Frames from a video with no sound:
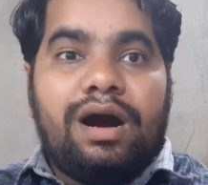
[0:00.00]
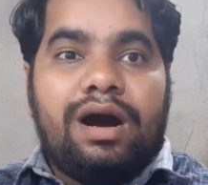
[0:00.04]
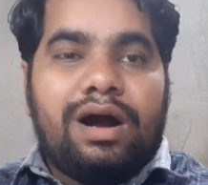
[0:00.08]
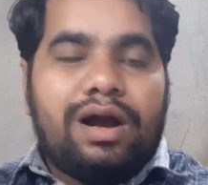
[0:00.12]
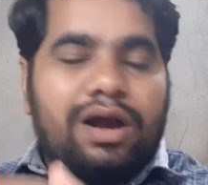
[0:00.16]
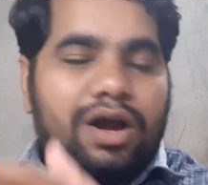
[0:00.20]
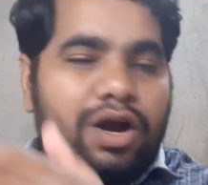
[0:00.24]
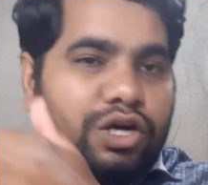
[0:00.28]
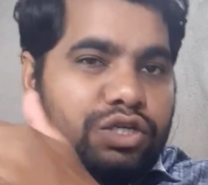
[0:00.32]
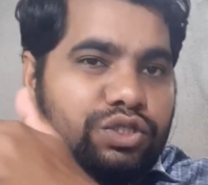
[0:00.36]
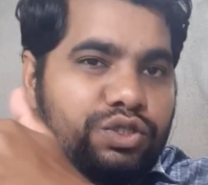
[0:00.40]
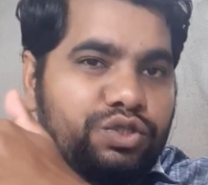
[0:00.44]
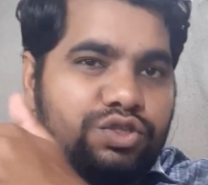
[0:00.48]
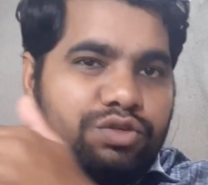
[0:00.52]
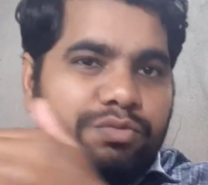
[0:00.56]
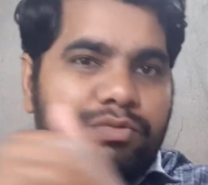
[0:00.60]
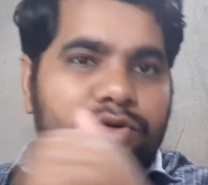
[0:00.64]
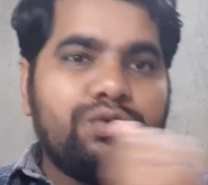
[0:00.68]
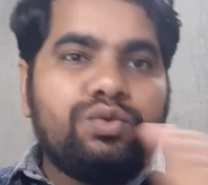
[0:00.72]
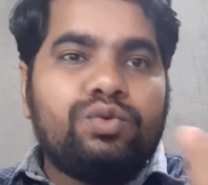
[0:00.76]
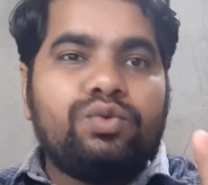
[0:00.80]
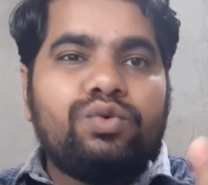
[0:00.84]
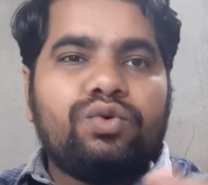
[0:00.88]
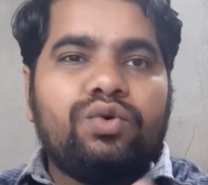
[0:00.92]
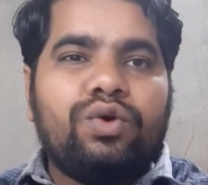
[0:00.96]

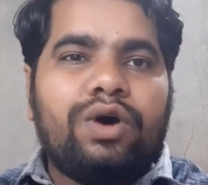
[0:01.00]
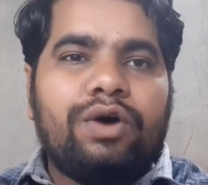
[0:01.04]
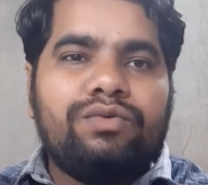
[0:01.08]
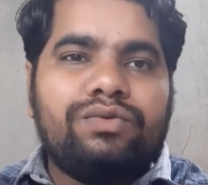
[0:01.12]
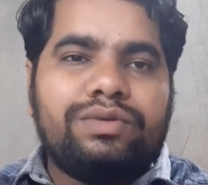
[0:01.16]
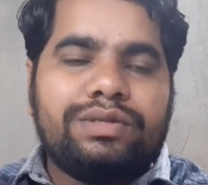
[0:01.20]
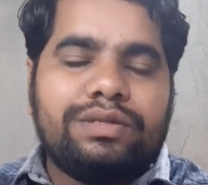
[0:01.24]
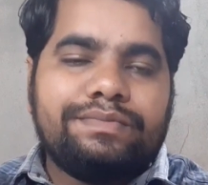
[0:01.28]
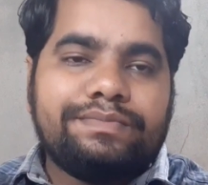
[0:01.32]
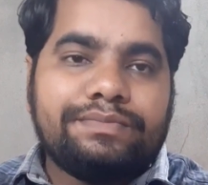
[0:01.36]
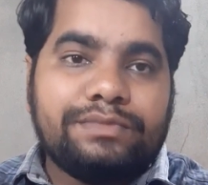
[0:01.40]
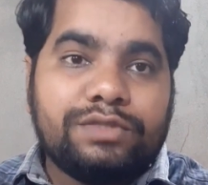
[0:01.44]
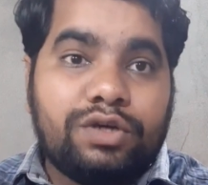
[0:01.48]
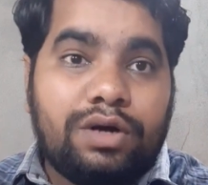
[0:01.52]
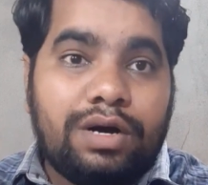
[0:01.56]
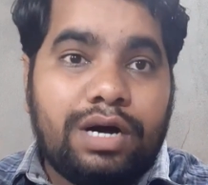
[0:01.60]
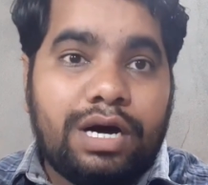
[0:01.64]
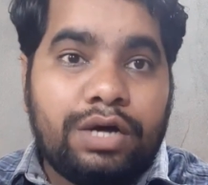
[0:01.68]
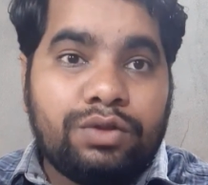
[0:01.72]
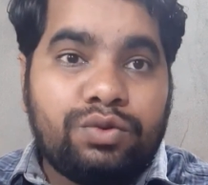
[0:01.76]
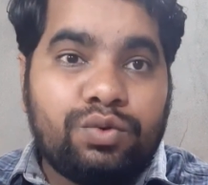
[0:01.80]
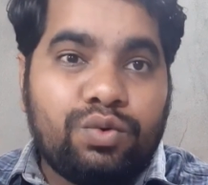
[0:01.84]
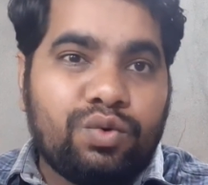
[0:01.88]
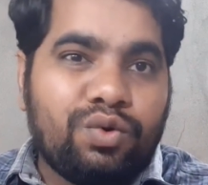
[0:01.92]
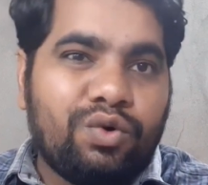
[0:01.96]
consumed throughout
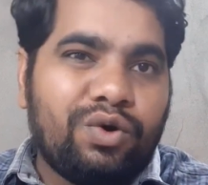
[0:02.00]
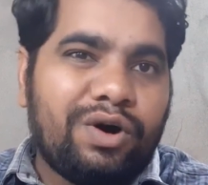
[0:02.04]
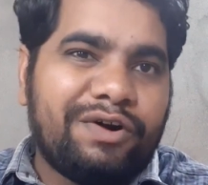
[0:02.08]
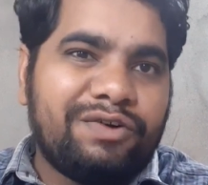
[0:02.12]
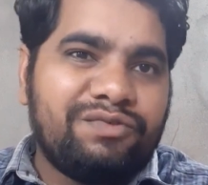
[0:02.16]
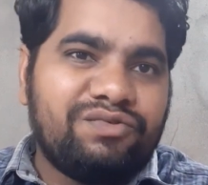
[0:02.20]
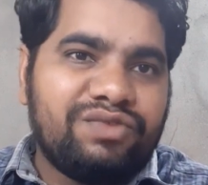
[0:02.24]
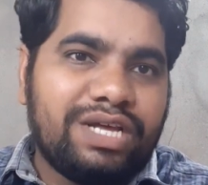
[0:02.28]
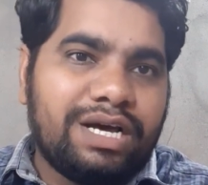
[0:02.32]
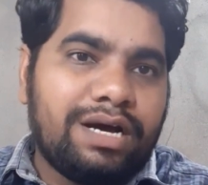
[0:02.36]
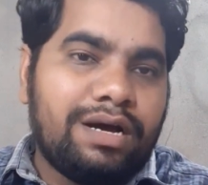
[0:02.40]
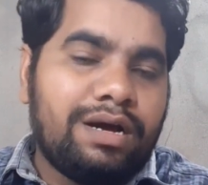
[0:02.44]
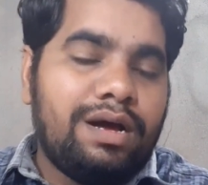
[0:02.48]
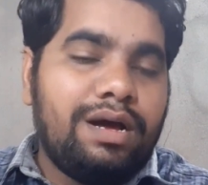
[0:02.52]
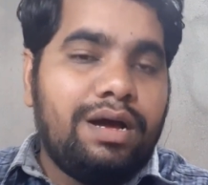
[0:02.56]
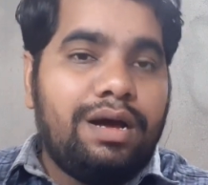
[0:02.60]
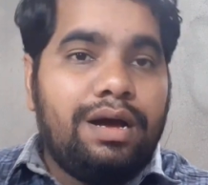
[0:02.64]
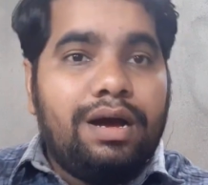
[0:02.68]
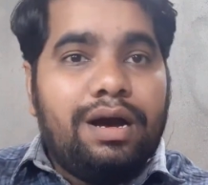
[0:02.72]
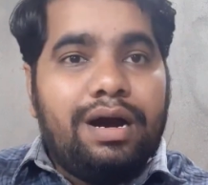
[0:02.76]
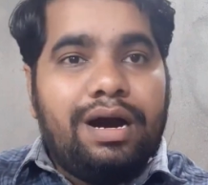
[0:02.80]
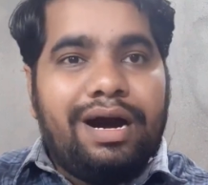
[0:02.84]
the